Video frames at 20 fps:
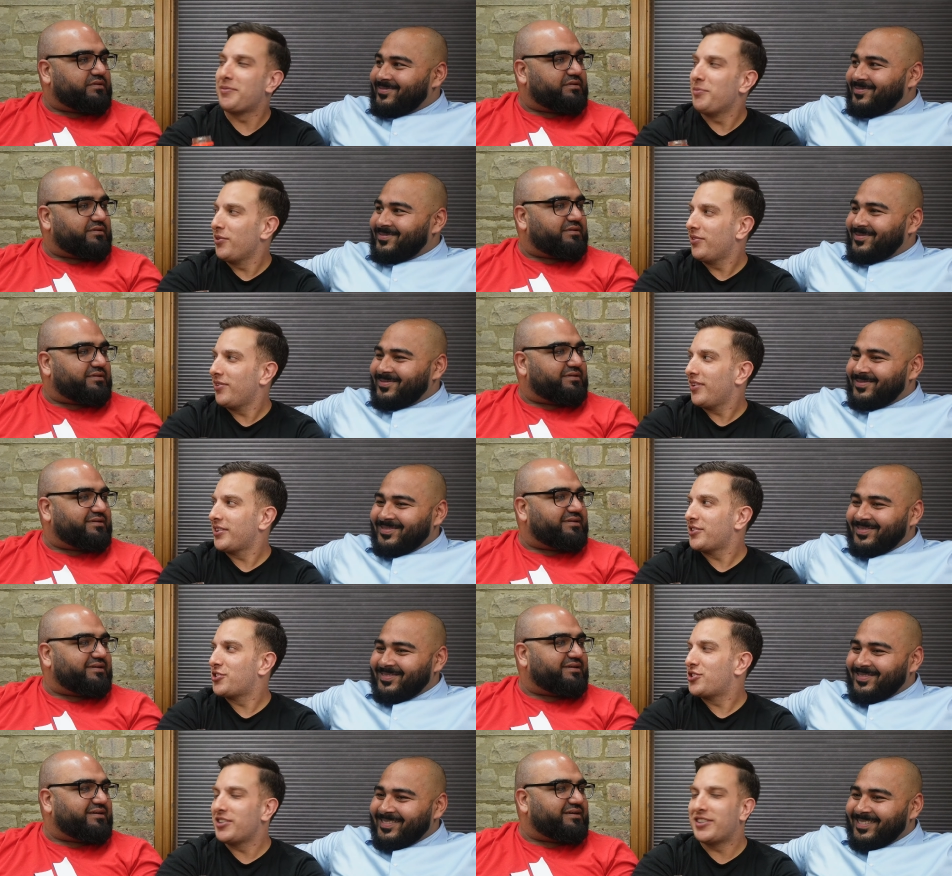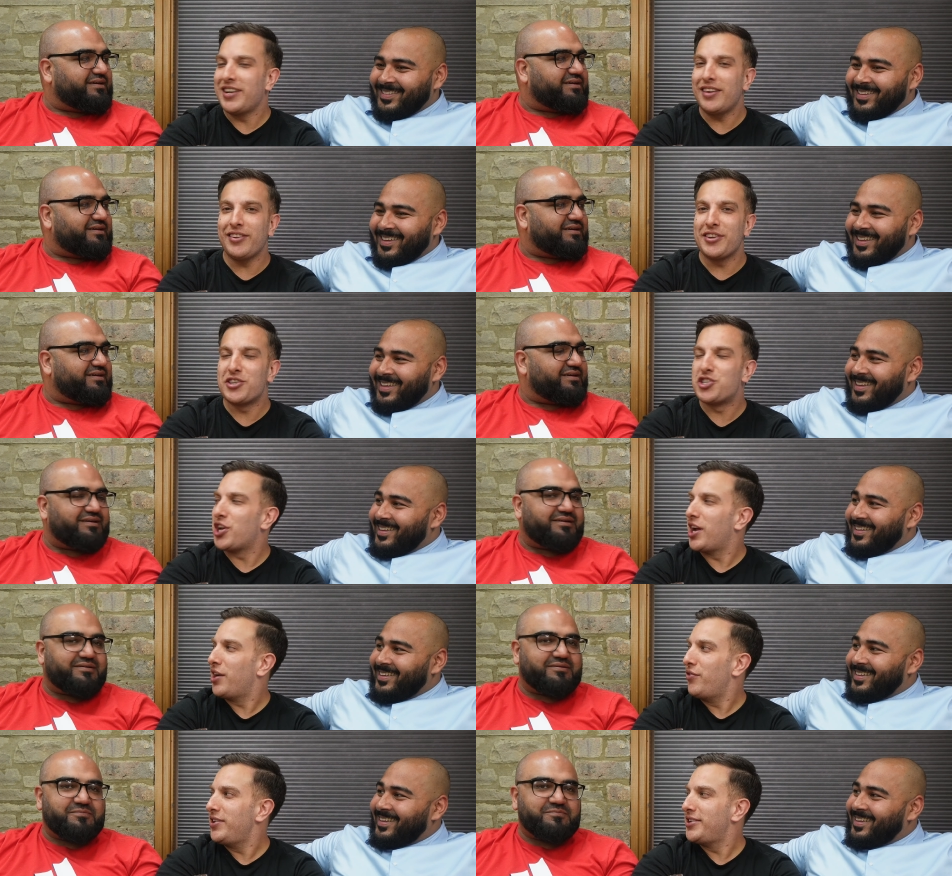Speaker 1: smells like. Yeah. It tastes like
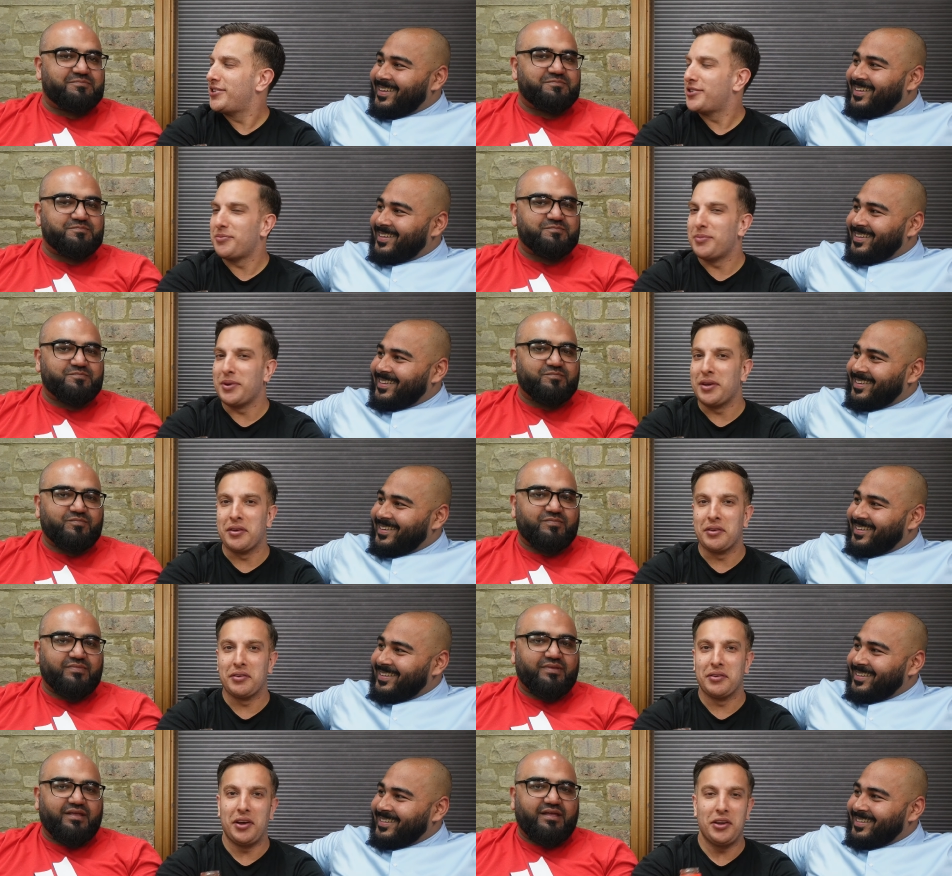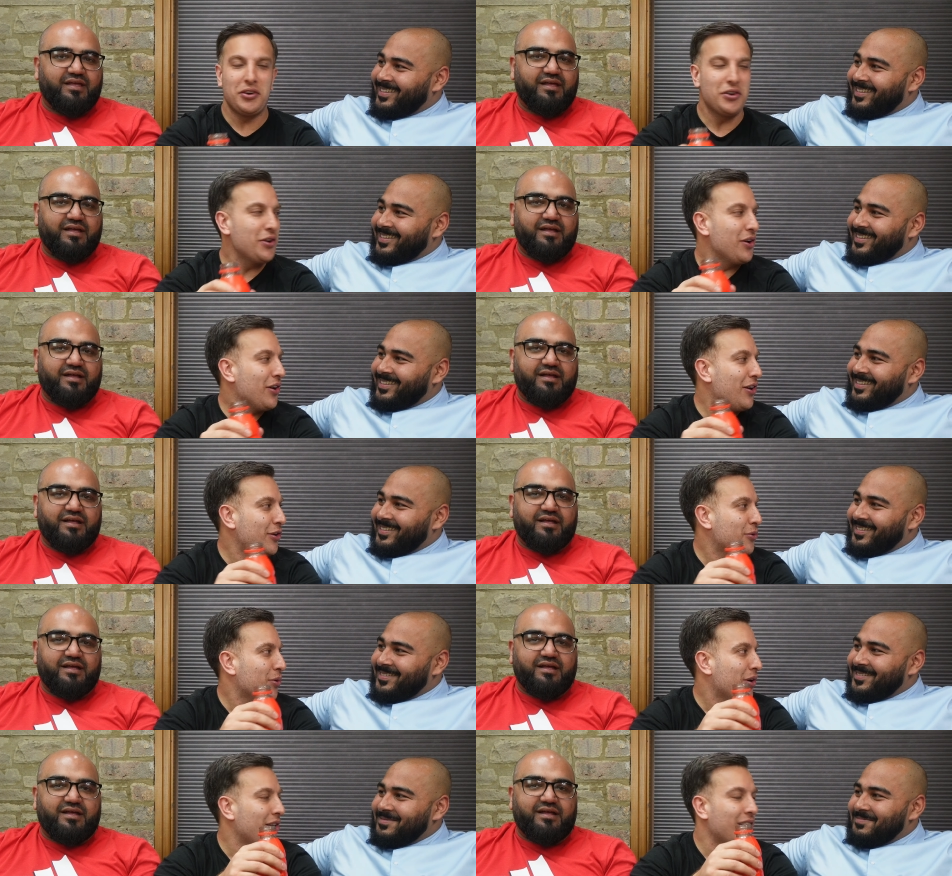cherry to me. I don't know. I
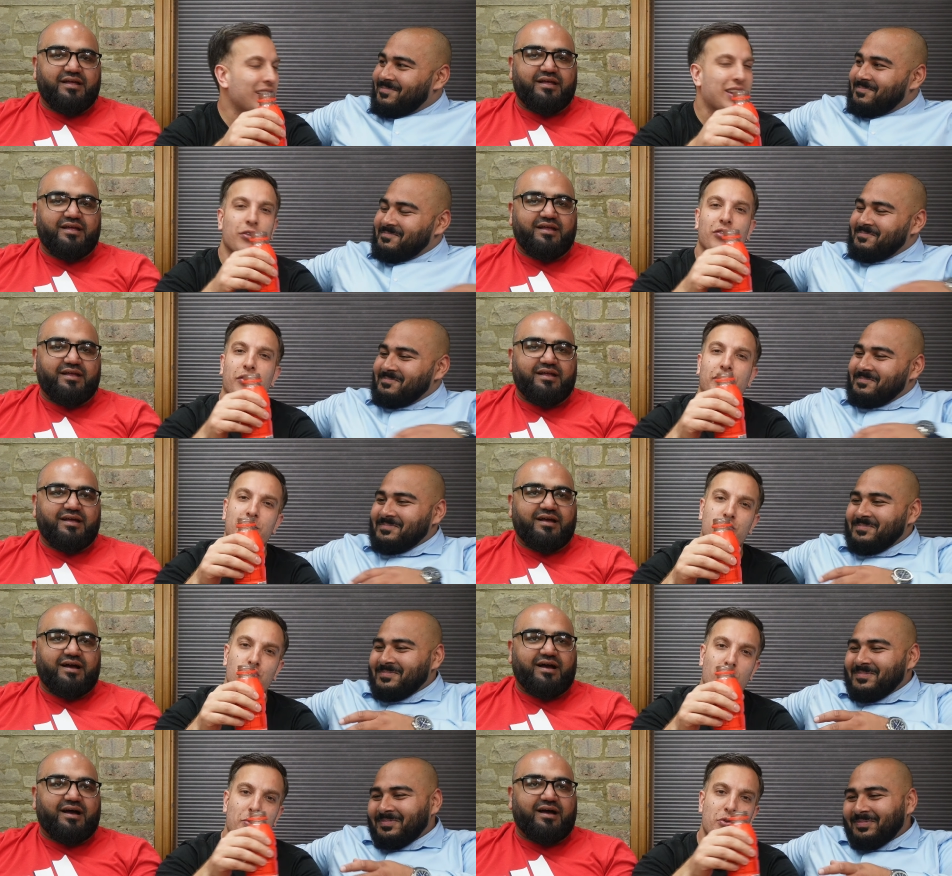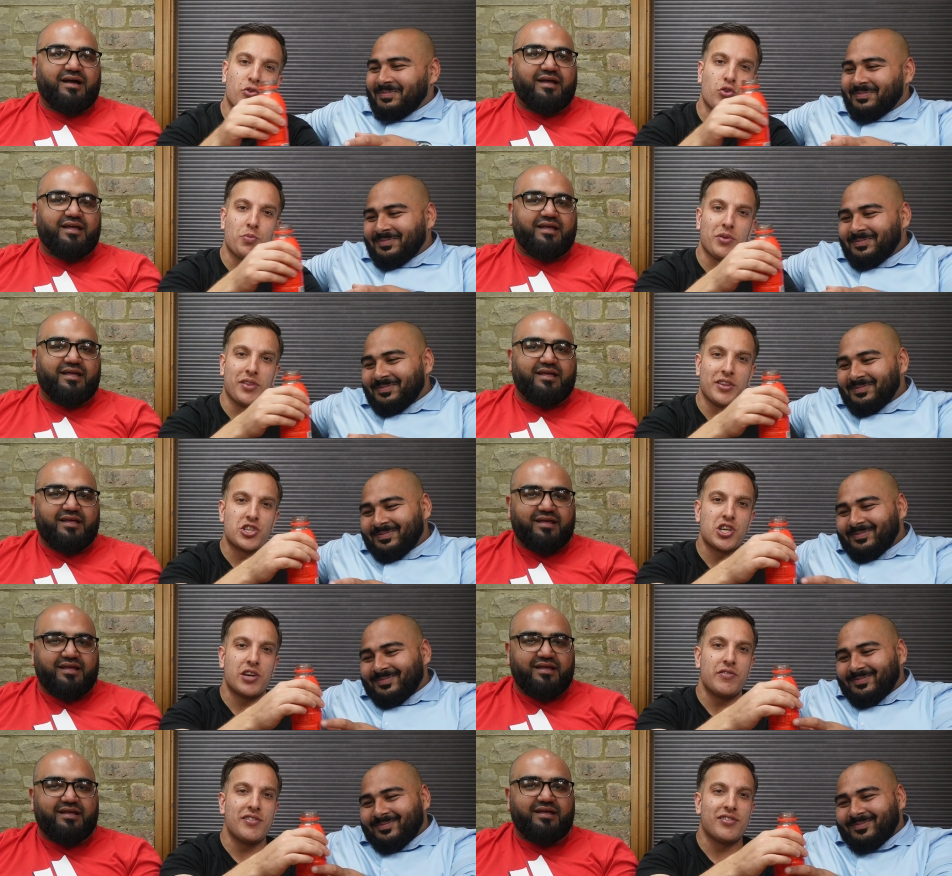quite like it. It's obviously tropical, but the
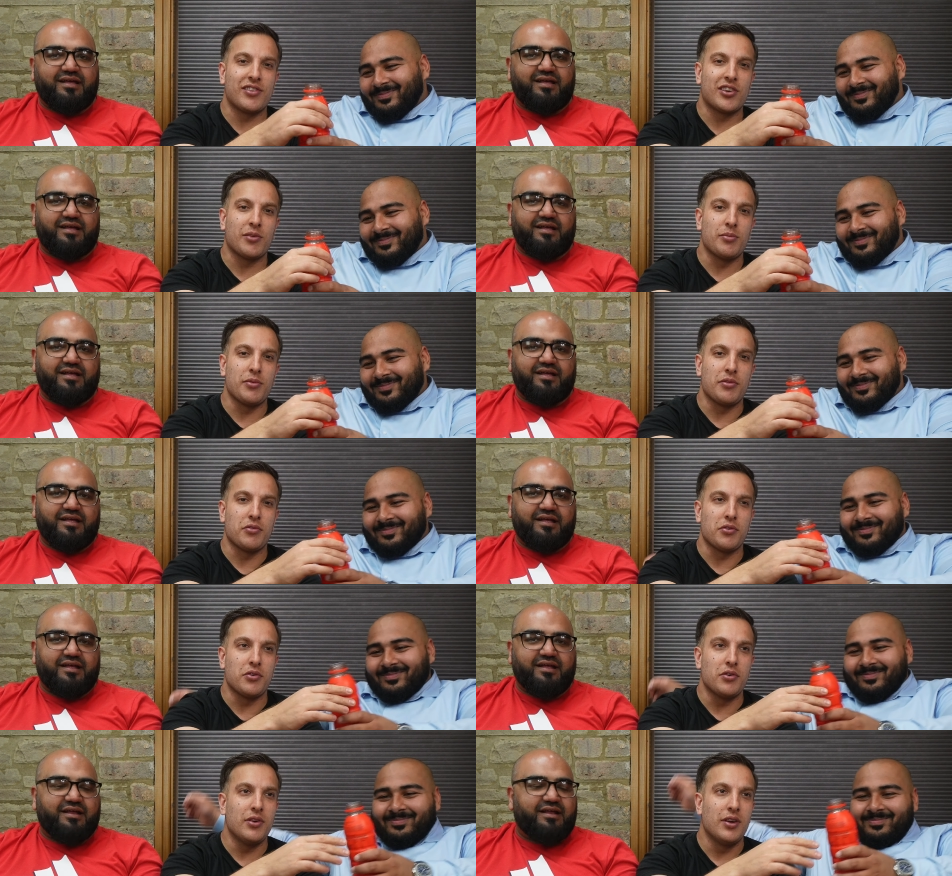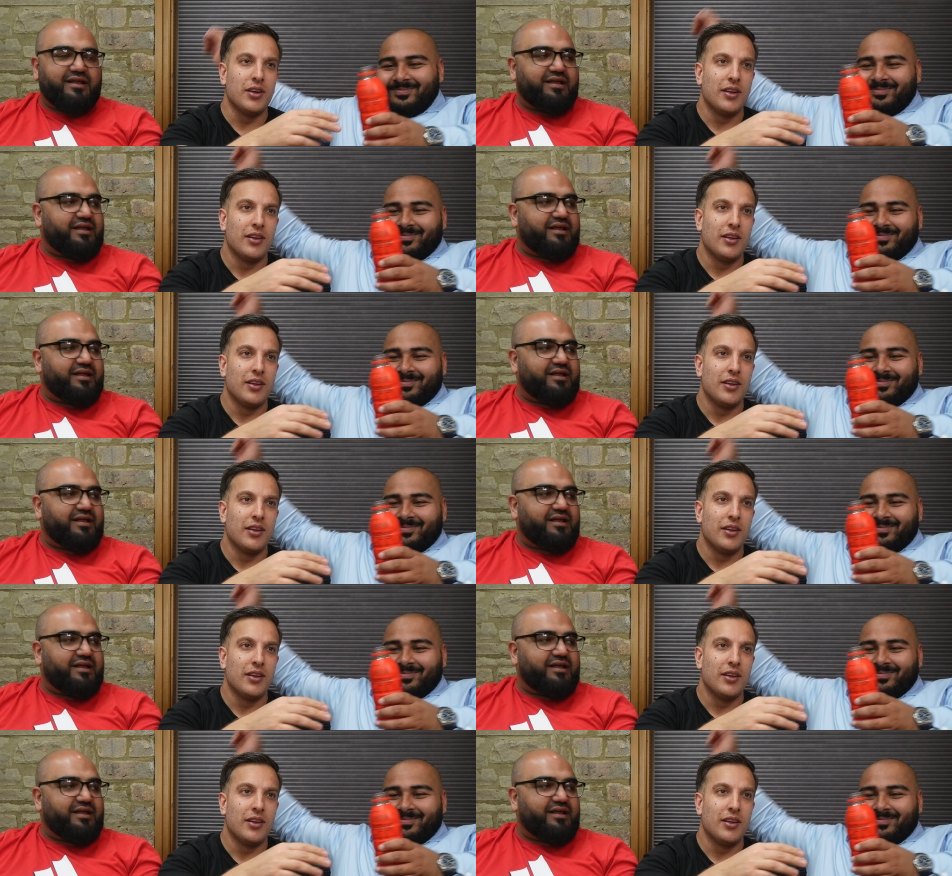cherries are coming through.